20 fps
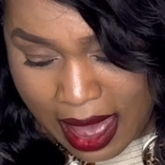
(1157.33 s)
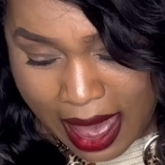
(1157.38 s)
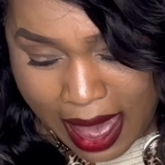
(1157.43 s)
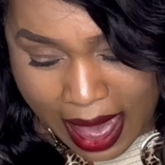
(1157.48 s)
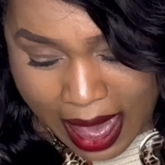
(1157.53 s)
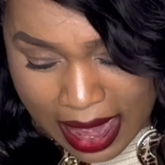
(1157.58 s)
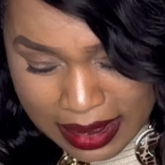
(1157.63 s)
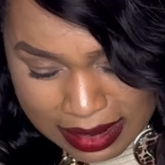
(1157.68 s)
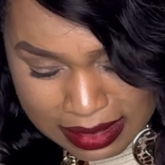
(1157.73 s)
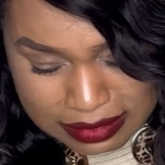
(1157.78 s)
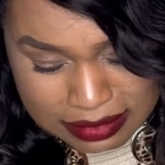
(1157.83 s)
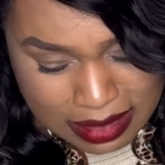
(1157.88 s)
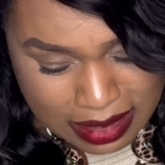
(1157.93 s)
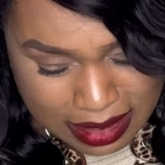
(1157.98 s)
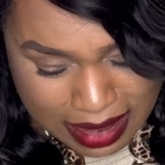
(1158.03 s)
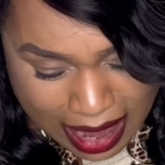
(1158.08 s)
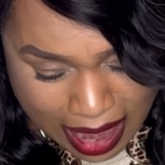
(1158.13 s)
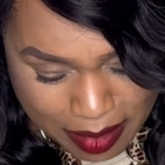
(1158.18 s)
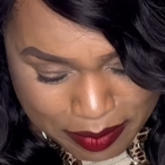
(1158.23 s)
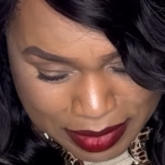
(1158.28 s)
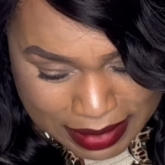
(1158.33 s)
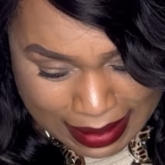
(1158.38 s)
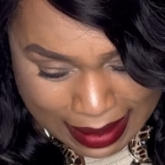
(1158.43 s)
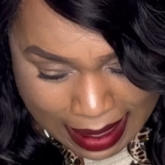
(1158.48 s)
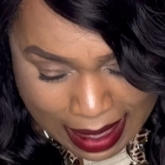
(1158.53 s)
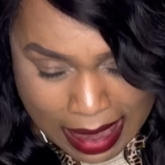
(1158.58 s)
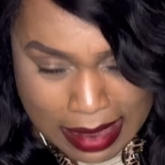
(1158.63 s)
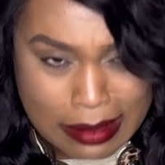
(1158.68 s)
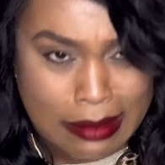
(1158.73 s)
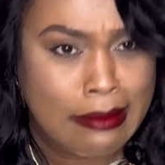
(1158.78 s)
I didn't think I'd be
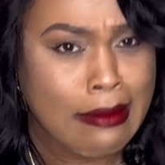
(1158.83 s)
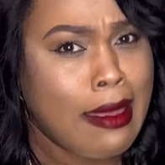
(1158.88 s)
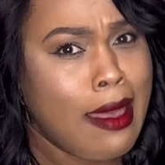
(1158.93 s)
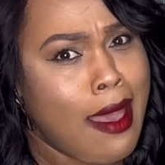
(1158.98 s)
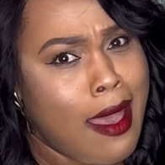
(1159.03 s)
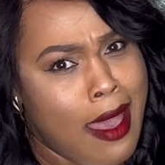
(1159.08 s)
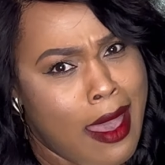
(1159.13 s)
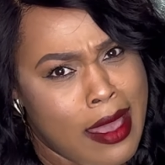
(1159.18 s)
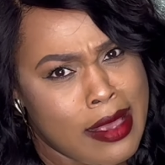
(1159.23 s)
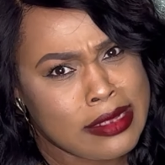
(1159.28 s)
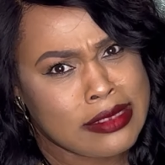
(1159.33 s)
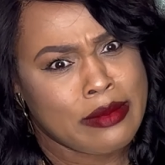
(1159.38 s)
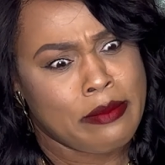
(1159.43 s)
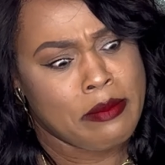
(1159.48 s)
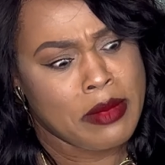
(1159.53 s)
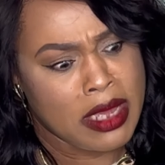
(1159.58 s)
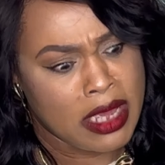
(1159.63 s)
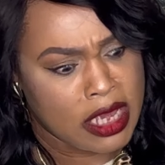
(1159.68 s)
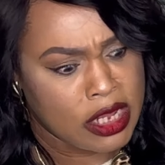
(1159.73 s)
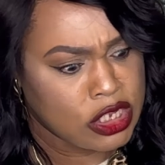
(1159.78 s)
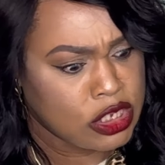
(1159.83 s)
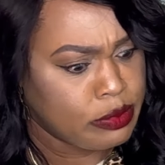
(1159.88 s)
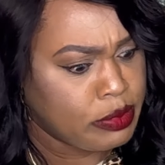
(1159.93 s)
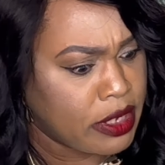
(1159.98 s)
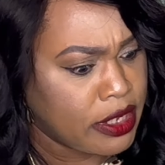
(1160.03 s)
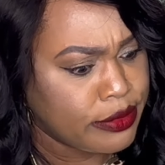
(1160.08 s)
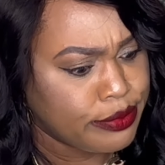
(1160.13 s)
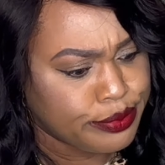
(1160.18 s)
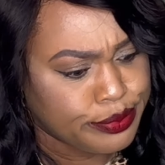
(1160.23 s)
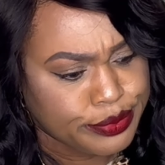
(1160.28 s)
adding as much.
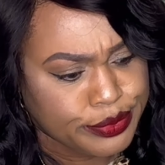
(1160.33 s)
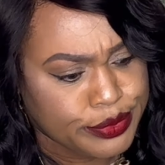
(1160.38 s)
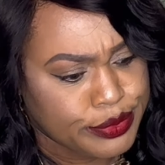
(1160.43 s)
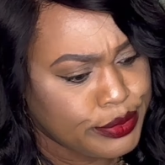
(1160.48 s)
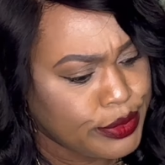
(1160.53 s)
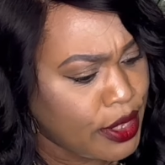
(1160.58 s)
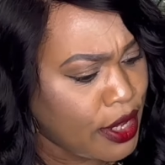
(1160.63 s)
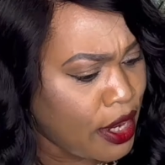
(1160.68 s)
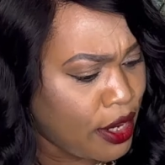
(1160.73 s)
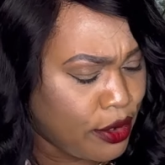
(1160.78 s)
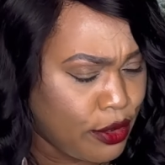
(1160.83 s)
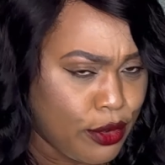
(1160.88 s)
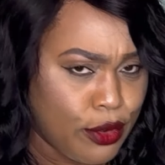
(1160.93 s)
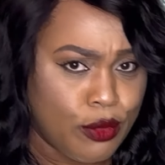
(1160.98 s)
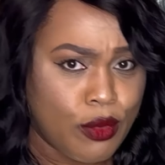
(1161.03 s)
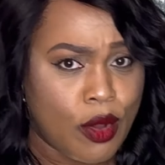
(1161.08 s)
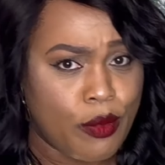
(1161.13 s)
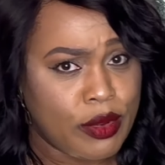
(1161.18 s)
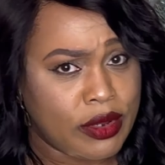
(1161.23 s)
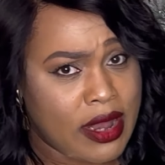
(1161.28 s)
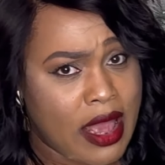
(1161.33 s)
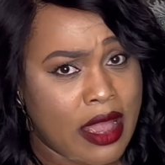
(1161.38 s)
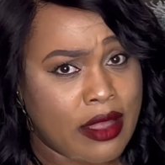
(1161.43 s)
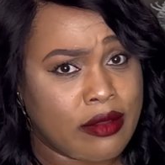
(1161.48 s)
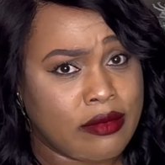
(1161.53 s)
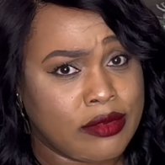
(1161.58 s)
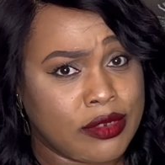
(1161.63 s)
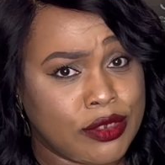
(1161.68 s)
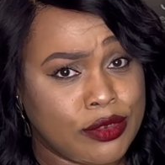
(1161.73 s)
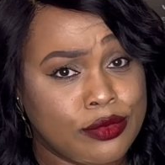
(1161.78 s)
But anywho, what we're not
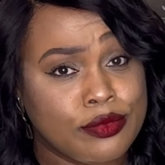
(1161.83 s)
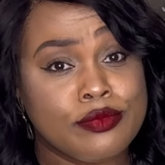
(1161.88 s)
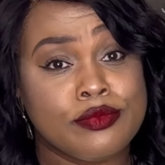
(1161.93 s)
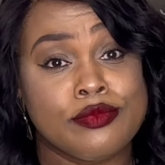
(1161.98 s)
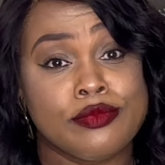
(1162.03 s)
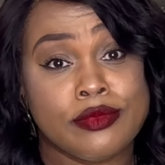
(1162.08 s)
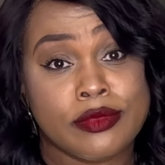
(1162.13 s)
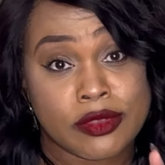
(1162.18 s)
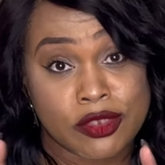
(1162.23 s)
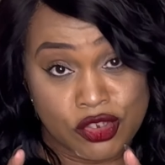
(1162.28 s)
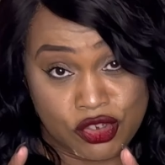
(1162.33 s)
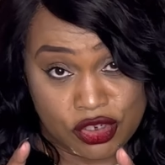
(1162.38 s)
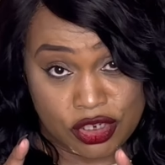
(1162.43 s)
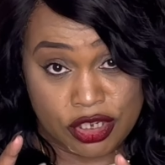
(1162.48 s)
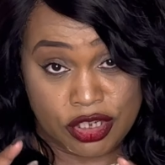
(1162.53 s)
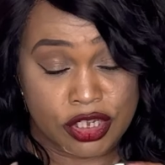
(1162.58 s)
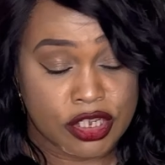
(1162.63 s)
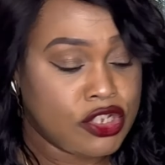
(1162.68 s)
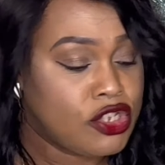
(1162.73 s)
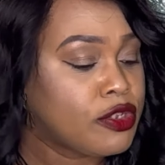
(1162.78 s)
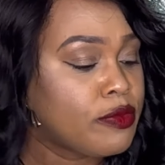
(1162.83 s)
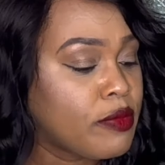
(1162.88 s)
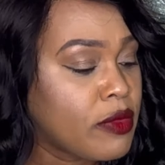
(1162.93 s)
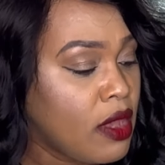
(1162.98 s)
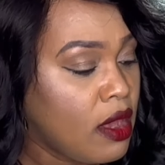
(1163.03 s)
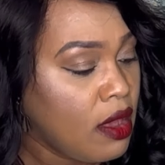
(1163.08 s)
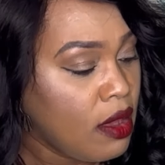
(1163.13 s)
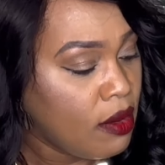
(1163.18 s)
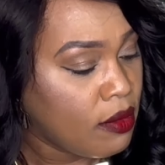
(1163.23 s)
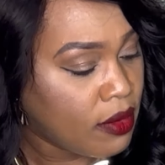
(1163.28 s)
gonna do, judge.
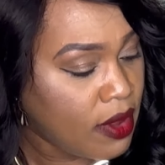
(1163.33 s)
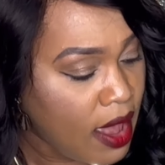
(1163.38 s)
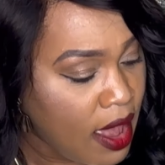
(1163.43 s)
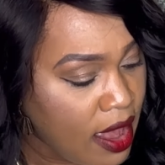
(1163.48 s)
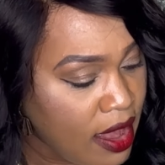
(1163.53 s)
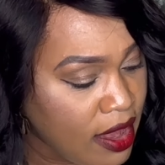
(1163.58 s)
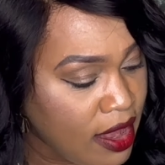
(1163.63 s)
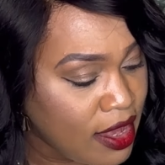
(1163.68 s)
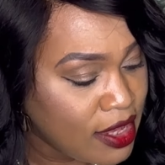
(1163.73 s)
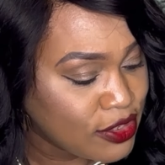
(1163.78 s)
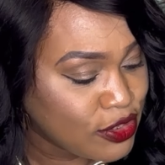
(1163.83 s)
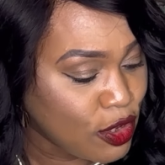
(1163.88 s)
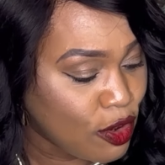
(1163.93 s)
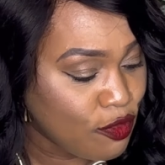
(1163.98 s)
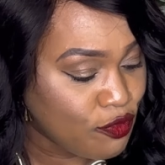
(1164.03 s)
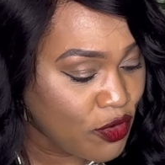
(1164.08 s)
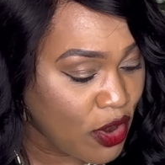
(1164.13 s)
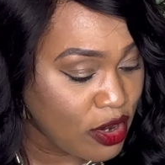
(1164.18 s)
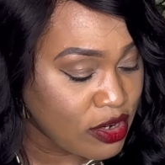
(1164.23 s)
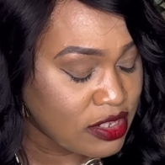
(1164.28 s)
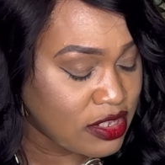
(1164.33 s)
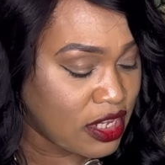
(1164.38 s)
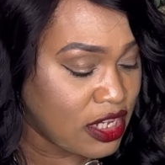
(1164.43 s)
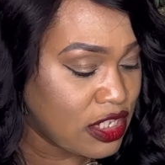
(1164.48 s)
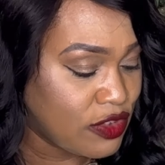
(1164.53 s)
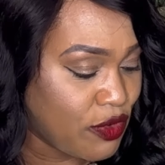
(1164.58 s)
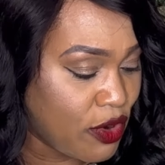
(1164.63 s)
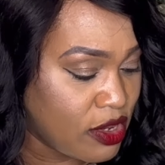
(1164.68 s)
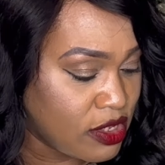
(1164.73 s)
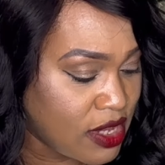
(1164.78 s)
Okay, so first
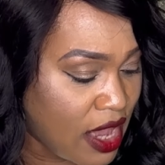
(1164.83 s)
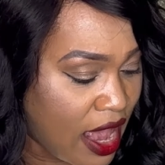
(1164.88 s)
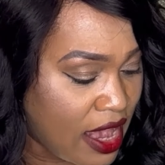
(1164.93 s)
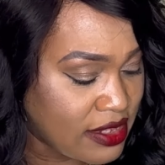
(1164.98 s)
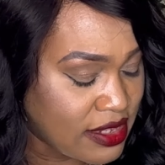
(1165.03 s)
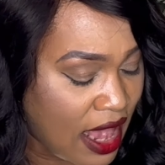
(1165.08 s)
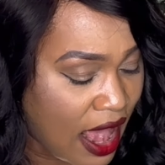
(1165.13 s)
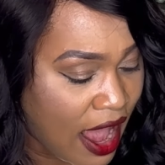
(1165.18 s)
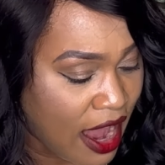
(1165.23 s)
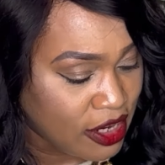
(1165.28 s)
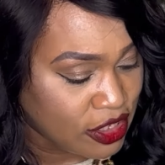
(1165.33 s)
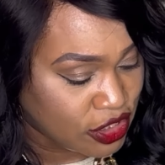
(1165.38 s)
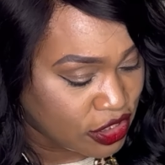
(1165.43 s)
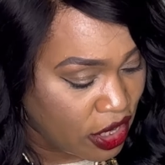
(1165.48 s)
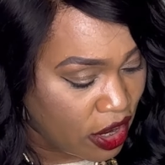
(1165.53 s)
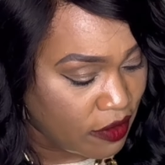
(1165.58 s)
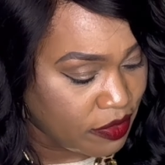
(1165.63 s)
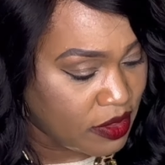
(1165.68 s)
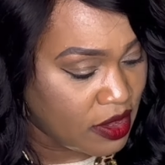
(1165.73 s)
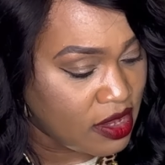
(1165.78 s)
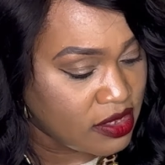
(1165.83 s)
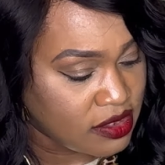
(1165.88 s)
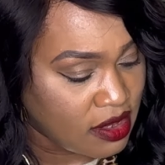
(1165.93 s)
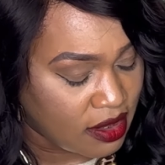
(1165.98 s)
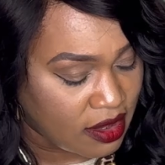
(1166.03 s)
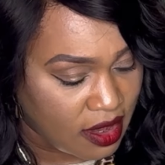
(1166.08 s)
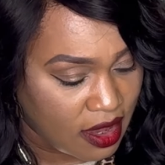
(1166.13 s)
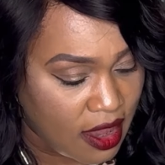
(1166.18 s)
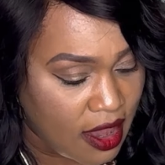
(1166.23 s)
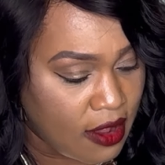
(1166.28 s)
things first, guys, I shared this
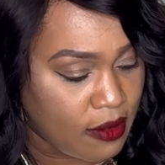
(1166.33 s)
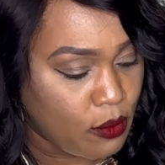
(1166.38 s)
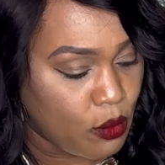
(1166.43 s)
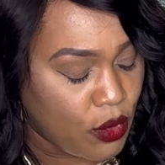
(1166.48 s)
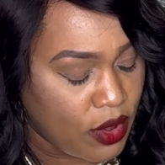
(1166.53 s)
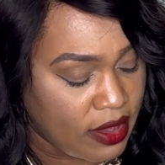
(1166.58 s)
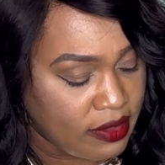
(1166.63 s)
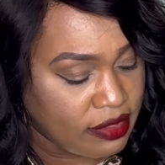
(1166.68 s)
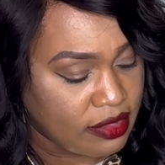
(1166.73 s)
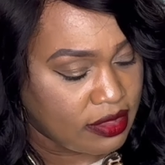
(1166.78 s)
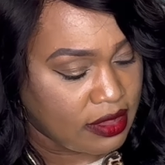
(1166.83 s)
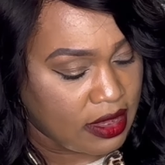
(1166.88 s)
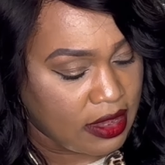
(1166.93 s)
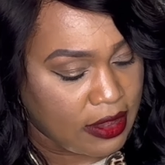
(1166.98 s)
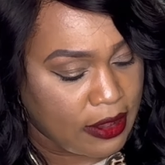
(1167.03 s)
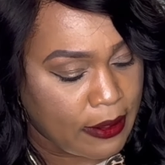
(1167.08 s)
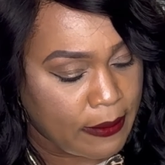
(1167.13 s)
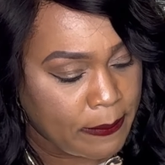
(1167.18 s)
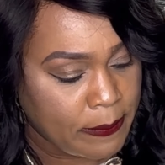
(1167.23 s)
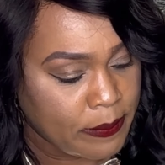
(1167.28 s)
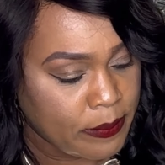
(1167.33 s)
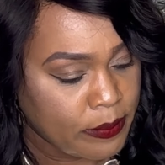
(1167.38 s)
again with the